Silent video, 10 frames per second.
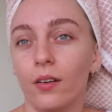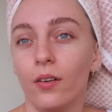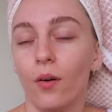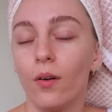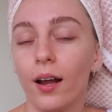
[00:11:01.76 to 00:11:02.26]

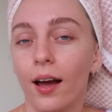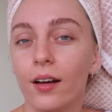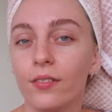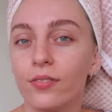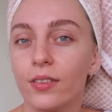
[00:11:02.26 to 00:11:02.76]
not
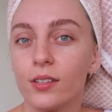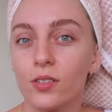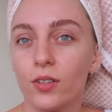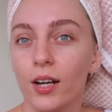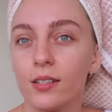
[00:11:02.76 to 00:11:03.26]
have the
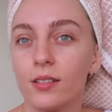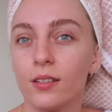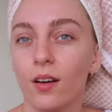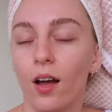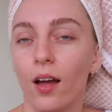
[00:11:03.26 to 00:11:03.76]

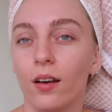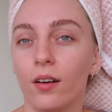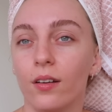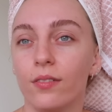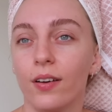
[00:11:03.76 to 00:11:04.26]
stress
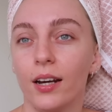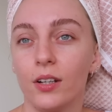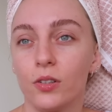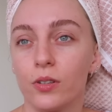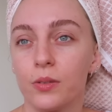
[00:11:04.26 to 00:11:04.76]
and
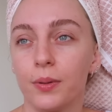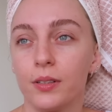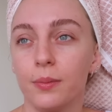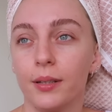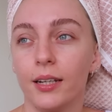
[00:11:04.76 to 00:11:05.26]
financial
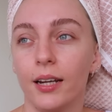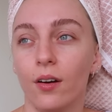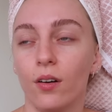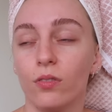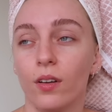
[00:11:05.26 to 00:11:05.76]
responsibility
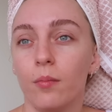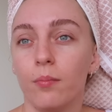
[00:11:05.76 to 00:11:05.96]
of